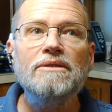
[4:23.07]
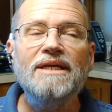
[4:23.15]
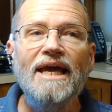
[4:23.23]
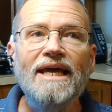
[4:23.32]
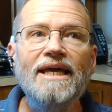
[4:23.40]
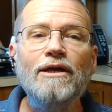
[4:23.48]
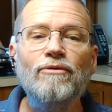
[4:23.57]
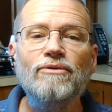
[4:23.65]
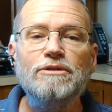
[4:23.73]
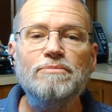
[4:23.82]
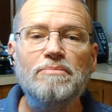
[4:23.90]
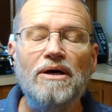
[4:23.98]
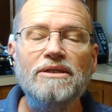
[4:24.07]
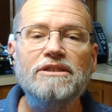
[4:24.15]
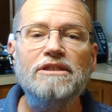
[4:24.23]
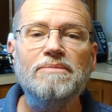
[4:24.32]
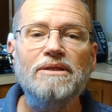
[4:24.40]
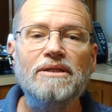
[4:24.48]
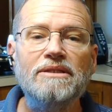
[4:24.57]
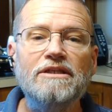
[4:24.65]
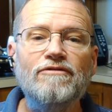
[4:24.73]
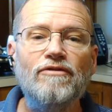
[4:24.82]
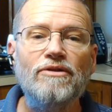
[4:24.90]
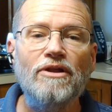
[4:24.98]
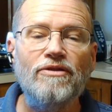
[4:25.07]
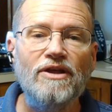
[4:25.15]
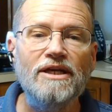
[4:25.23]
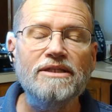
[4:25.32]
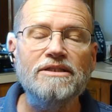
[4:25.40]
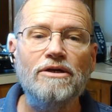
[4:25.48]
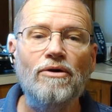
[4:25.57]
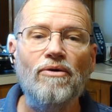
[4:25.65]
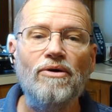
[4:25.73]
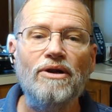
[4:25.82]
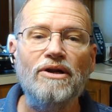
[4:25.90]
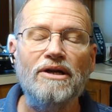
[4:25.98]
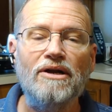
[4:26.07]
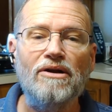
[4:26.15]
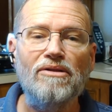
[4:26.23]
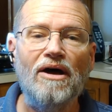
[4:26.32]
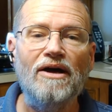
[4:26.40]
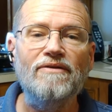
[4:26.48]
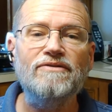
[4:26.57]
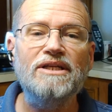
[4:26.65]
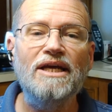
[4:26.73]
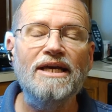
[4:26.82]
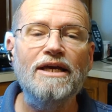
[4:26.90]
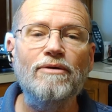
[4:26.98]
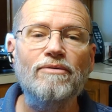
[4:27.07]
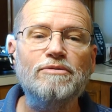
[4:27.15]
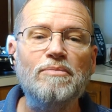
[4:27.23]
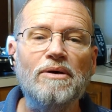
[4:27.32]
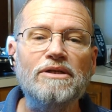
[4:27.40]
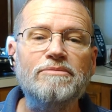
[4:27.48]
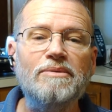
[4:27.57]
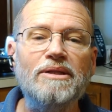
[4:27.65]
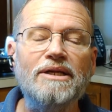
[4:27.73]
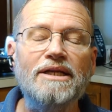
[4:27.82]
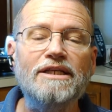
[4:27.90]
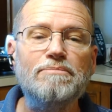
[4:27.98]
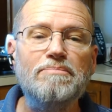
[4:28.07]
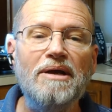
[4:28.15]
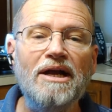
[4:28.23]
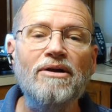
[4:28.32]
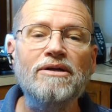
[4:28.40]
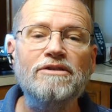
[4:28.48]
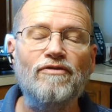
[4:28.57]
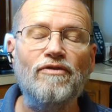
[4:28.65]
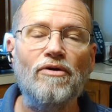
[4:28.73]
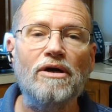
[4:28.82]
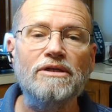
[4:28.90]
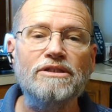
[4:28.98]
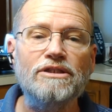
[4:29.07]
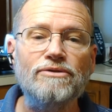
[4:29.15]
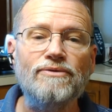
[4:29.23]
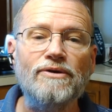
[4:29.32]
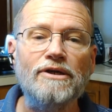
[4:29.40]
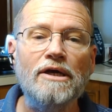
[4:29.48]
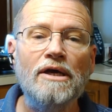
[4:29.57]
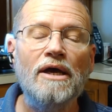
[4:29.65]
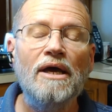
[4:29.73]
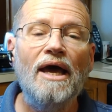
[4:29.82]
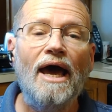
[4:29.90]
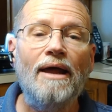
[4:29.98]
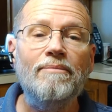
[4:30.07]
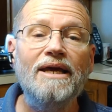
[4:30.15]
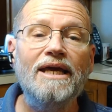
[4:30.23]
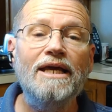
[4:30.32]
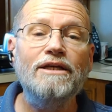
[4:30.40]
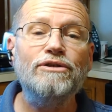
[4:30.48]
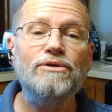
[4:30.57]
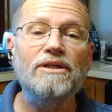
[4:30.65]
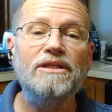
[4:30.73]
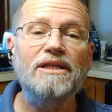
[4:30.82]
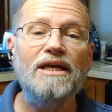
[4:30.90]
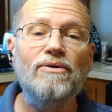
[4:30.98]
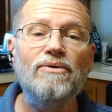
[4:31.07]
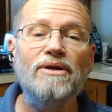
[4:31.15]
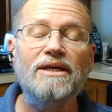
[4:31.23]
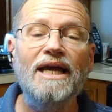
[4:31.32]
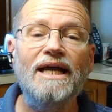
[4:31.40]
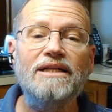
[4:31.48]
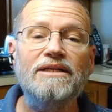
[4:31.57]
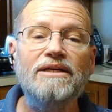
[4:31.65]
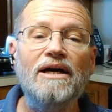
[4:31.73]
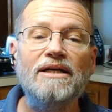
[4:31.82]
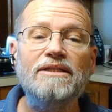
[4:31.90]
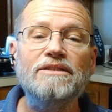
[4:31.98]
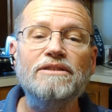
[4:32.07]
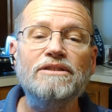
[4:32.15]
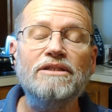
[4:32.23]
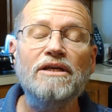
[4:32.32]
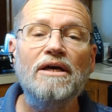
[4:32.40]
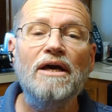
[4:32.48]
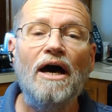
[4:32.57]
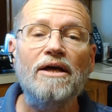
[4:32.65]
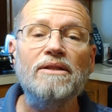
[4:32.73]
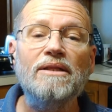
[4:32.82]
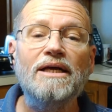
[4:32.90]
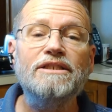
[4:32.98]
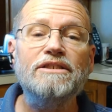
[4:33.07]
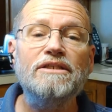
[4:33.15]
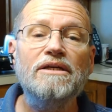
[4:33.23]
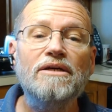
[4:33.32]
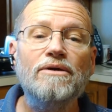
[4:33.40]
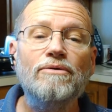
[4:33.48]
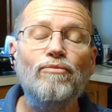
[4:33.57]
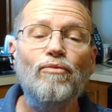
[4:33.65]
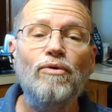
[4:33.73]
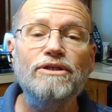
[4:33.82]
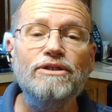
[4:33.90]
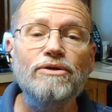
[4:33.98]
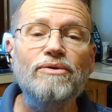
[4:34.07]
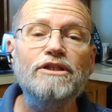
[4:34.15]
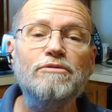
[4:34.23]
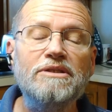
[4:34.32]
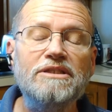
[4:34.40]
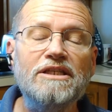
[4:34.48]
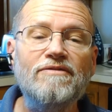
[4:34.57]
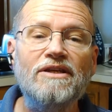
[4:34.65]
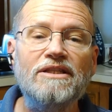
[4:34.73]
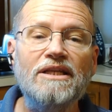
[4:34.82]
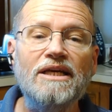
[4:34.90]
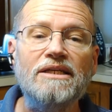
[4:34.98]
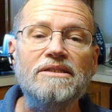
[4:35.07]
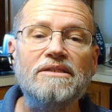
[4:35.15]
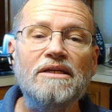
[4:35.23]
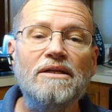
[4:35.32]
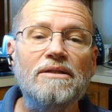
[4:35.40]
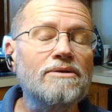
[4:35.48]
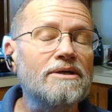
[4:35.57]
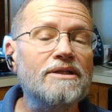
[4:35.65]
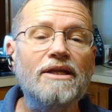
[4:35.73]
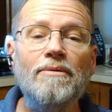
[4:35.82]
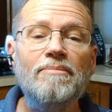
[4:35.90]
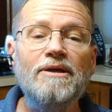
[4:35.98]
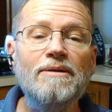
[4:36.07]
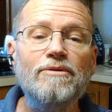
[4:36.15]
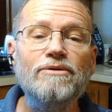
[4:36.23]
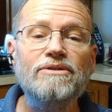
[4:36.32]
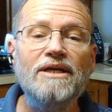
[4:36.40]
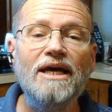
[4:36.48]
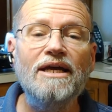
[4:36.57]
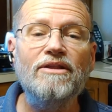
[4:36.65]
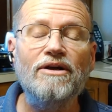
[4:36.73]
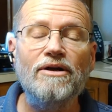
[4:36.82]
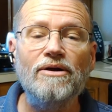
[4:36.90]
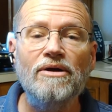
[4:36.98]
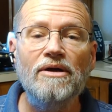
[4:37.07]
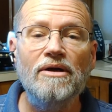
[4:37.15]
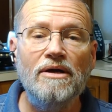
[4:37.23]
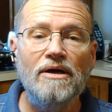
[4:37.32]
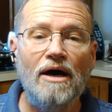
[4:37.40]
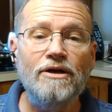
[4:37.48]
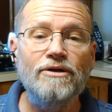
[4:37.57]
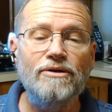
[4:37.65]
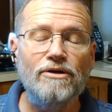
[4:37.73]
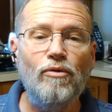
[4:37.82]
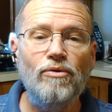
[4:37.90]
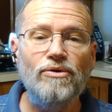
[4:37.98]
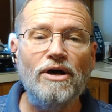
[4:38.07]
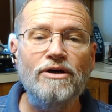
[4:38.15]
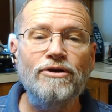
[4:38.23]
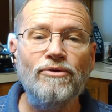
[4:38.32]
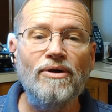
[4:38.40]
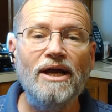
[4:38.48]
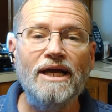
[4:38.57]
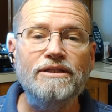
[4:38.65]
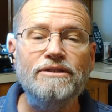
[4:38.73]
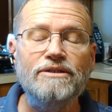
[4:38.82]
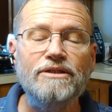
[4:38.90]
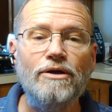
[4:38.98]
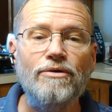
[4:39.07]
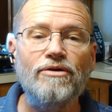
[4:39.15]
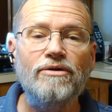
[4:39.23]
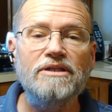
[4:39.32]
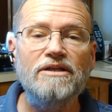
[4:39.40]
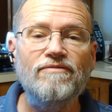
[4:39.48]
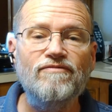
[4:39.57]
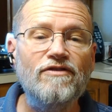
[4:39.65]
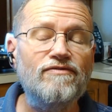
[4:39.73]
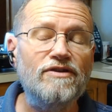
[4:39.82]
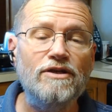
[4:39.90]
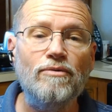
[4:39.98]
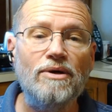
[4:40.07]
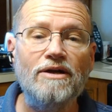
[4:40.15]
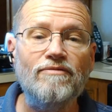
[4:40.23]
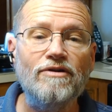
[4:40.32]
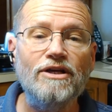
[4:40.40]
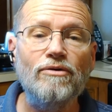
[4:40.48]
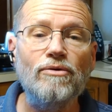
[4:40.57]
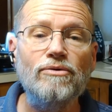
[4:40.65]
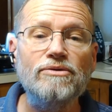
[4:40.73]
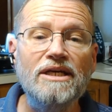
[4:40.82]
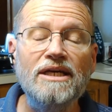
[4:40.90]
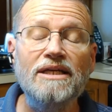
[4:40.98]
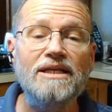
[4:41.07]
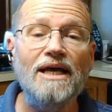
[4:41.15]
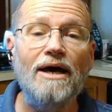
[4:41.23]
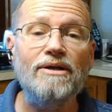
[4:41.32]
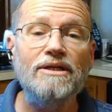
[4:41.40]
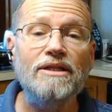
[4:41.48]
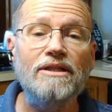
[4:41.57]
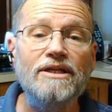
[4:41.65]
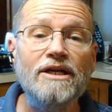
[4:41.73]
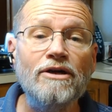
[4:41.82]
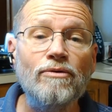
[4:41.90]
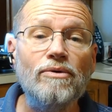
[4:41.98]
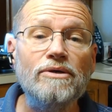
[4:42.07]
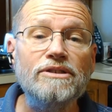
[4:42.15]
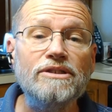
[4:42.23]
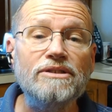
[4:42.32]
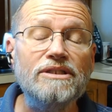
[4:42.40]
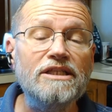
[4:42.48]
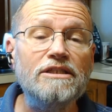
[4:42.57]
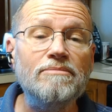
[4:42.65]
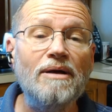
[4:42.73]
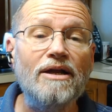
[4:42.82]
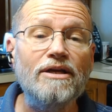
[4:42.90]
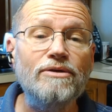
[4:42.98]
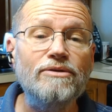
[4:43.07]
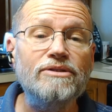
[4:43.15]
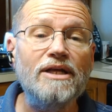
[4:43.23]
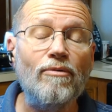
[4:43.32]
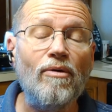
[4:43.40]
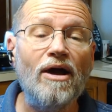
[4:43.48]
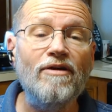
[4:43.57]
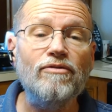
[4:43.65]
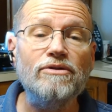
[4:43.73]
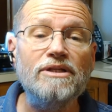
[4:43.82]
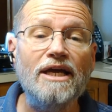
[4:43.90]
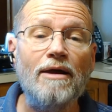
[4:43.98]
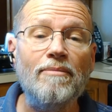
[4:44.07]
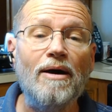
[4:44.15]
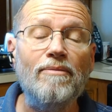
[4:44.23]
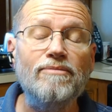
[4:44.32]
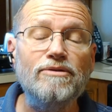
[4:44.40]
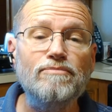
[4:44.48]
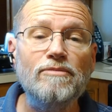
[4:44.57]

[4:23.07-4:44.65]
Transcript: taking responsibility for the things that go on in our lives, taking responsibility as parents for our children, and making sure that they don't get guns unless we're doing specific things. Look, there are people who take their, unquote, underaged, 13, 15, whatever year old kids out into the deer woods and teach them how to use that rifle, take them out